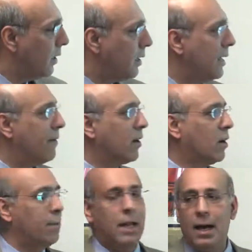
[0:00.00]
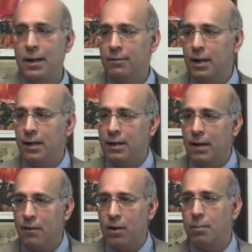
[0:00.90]
You never go blind, right? You
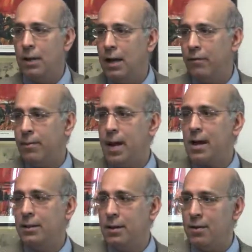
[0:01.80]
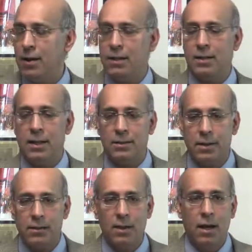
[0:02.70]
never go blind from macular degeneration. That's
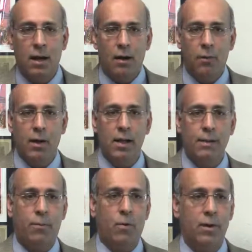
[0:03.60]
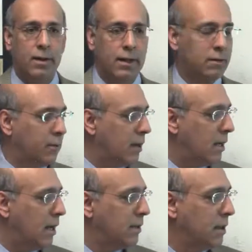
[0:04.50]
like a really important thing to
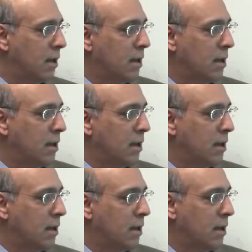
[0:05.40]
realize.